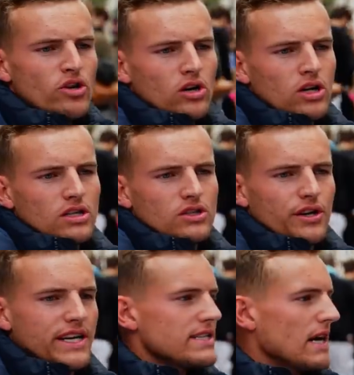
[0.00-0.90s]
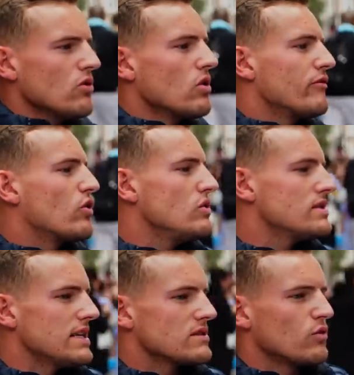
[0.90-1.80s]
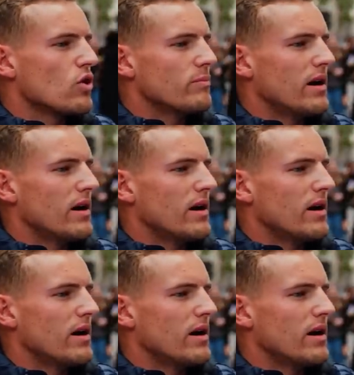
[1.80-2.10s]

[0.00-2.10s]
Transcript: When you look at the screen, is that wrong? Of course, that's wrong.